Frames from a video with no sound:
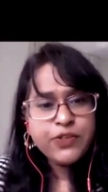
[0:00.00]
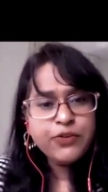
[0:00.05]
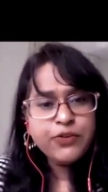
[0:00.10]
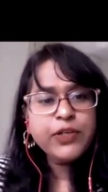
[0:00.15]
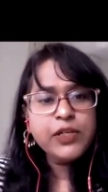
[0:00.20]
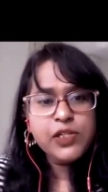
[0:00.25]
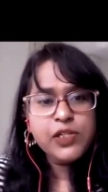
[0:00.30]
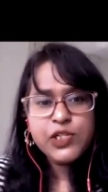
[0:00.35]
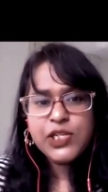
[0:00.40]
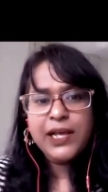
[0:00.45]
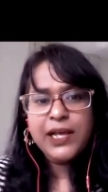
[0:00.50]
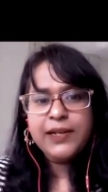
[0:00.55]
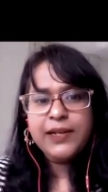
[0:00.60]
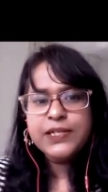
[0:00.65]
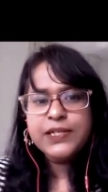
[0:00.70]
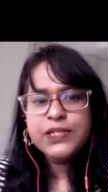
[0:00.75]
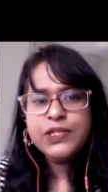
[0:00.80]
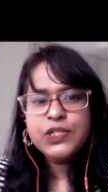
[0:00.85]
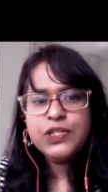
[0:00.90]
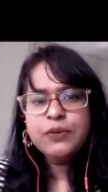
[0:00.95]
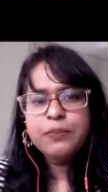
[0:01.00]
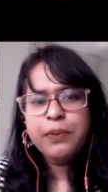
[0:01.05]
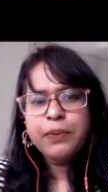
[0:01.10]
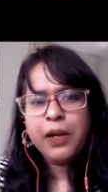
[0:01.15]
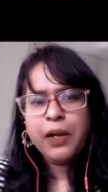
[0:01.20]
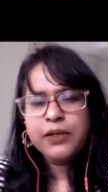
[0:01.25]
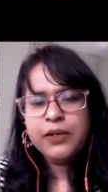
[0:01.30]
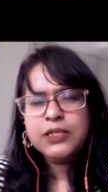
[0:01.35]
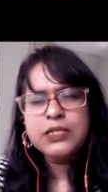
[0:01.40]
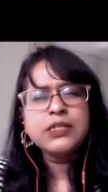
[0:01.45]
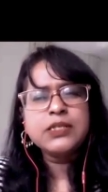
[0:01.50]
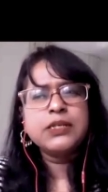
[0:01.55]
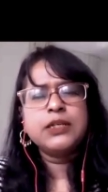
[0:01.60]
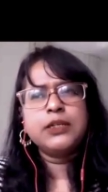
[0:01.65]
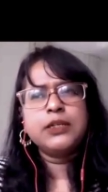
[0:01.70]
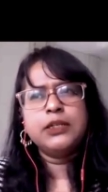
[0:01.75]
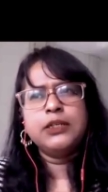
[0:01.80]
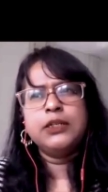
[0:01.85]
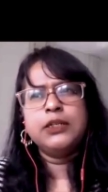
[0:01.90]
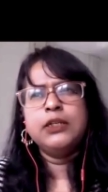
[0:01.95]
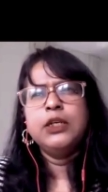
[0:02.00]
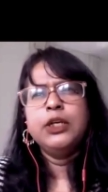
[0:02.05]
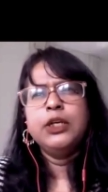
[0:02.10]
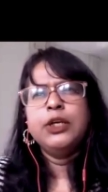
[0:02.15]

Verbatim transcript: a real challenge, but uh,